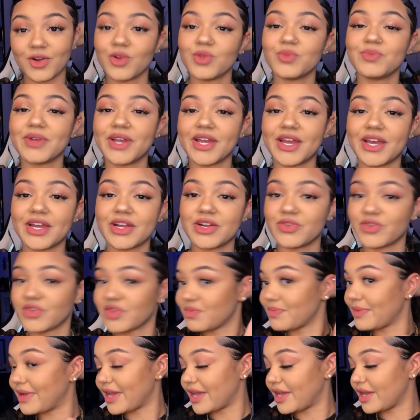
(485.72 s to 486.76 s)
hold my hair
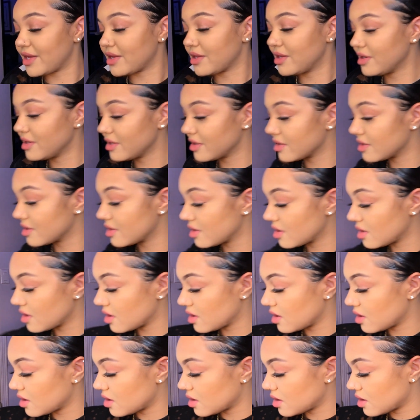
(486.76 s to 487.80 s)
with my hand.
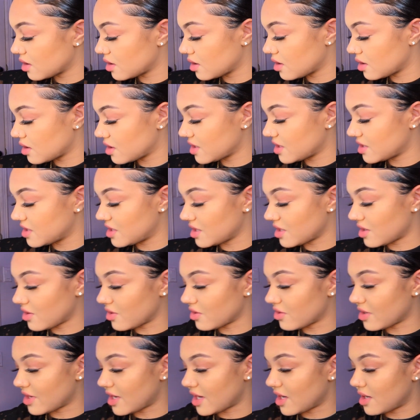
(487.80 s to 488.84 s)
Then I'll
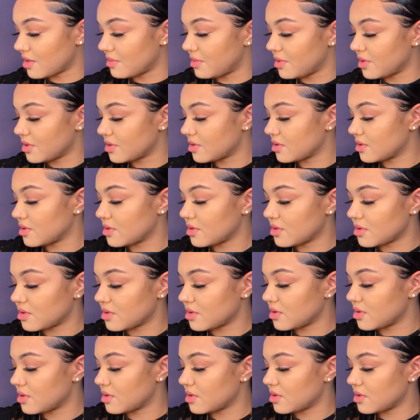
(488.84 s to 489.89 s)
grab
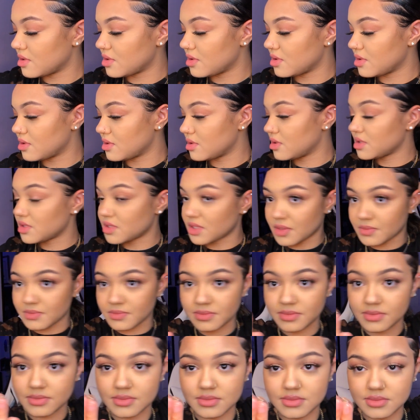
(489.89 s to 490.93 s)
a
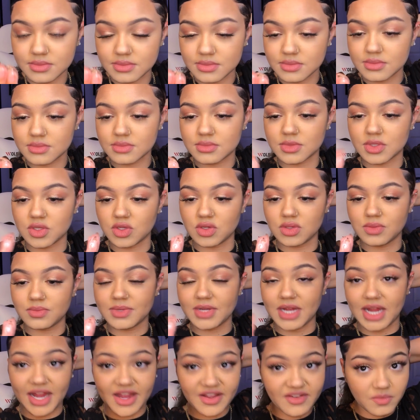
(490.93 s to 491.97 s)
little
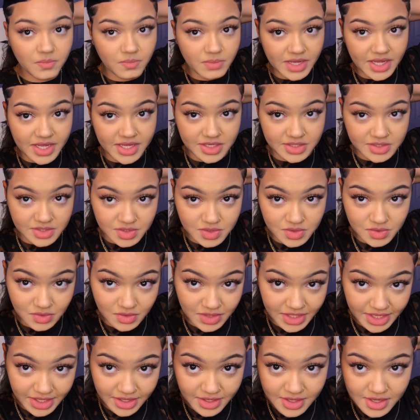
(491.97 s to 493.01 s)
bit. I have bangs, so
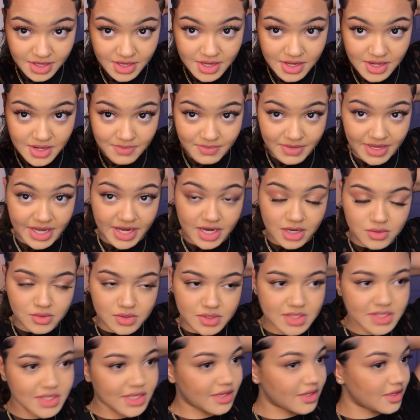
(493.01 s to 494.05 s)
like my hair will
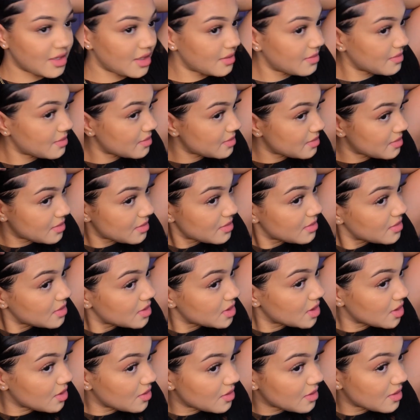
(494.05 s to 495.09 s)
stick up.
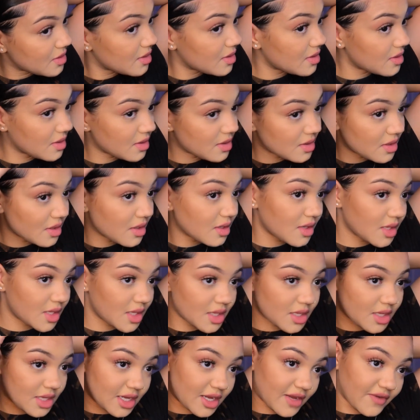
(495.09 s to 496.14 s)
So
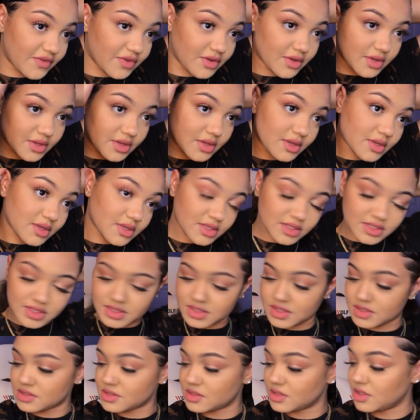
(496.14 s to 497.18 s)
I have to...
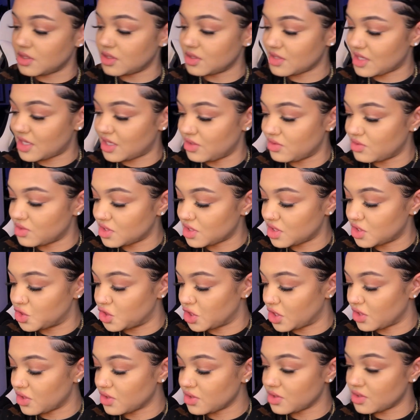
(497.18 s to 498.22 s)
I use the
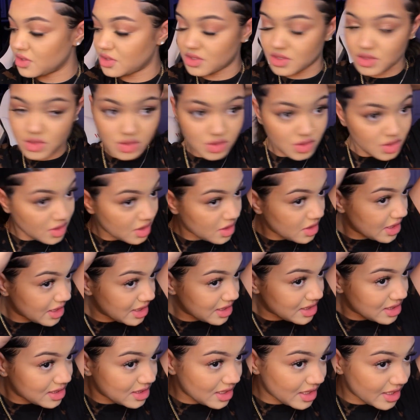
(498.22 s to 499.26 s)
gel and I
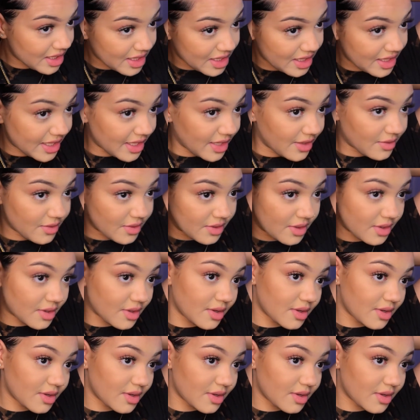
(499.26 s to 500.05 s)
slick it down